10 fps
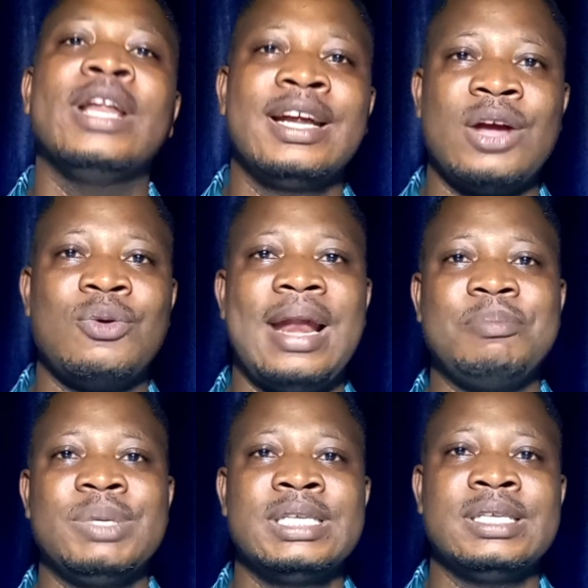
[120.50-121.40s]
on a
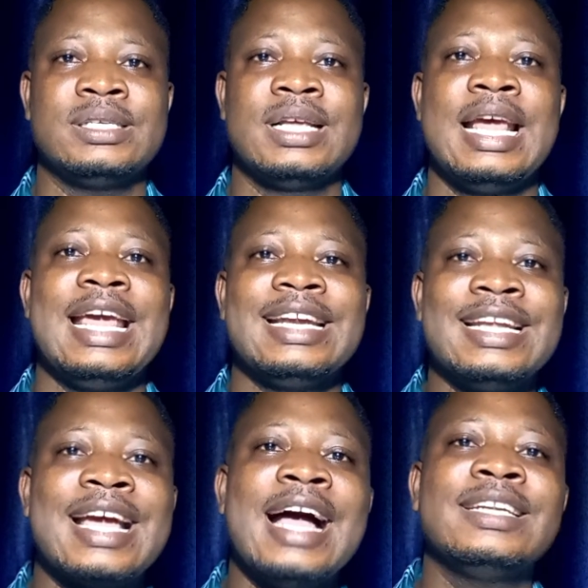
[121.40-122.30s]
regular basis.
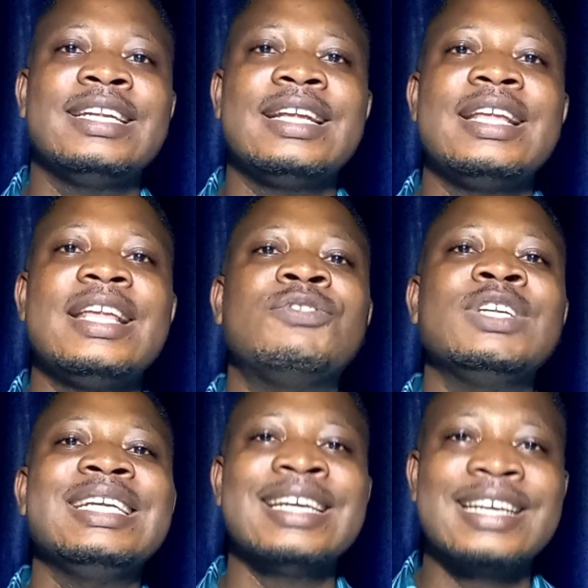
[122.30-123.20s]
They can
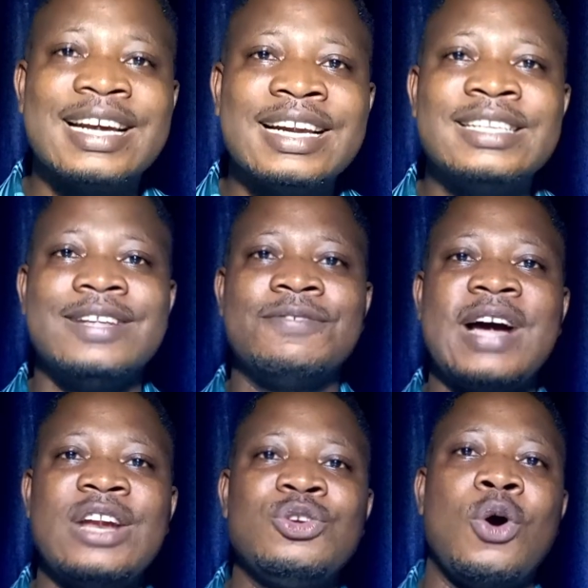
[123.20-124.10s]
even increase the
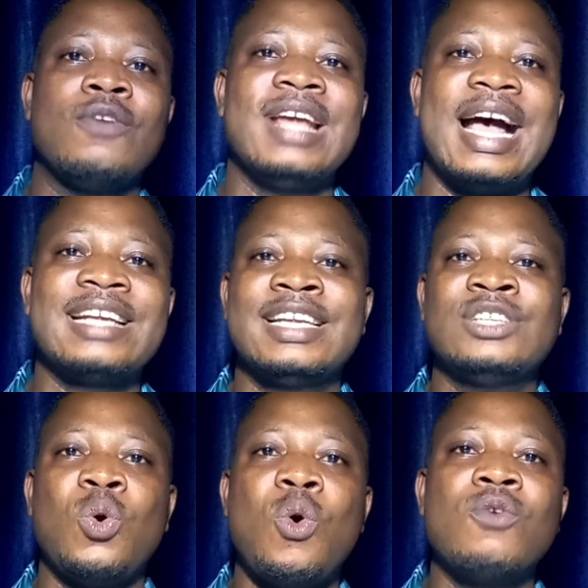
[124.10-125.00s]
value of the
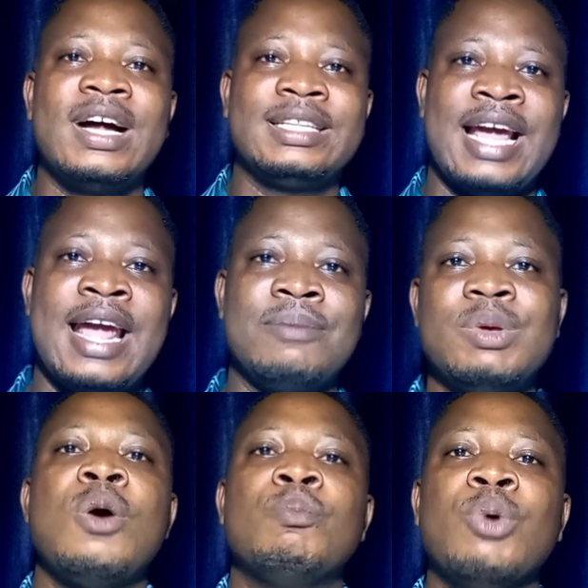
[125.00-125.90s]
asset over time.
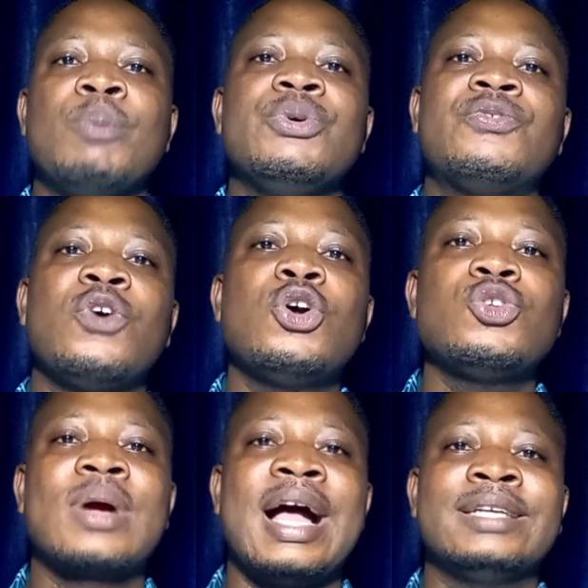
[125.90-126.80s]
But before
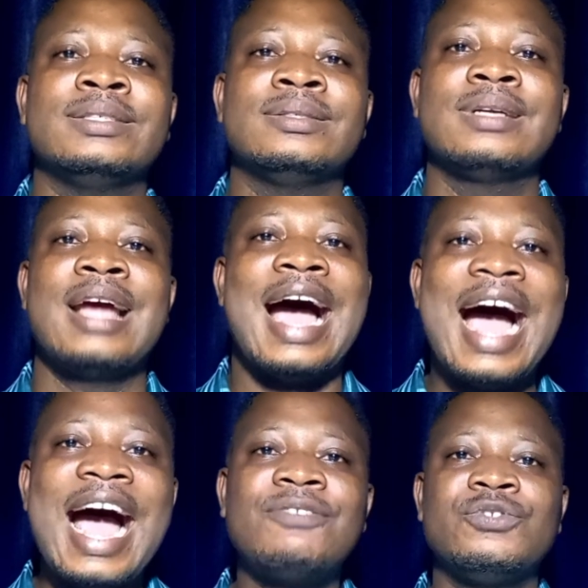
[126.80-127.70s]
you can
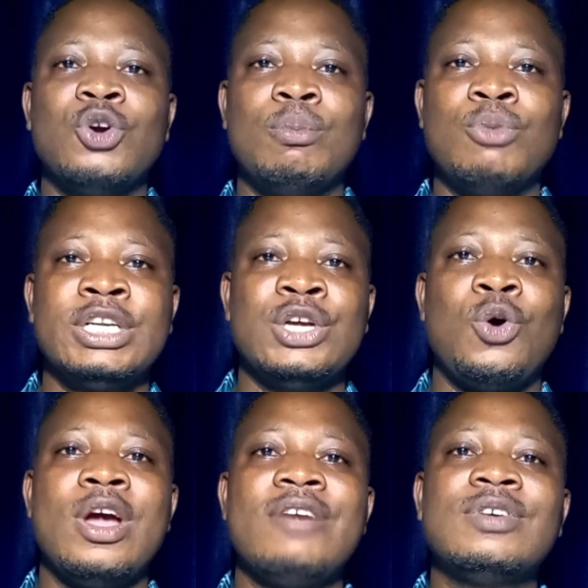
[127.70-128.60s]
have your money
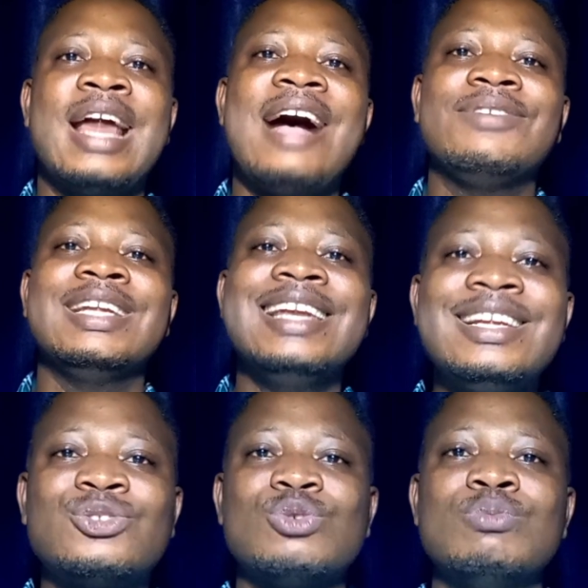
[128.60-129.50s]
or even have a
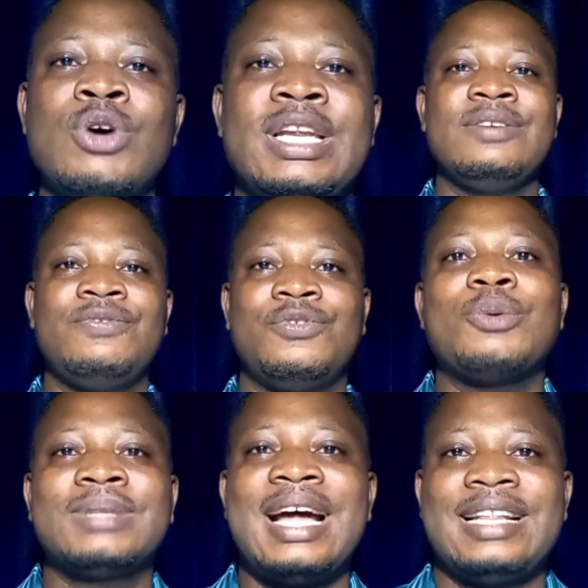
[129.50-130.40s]
little money
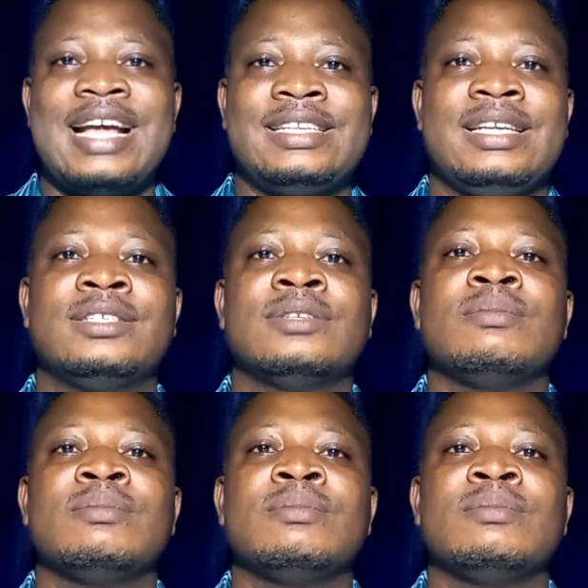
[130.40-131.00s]
from that asset,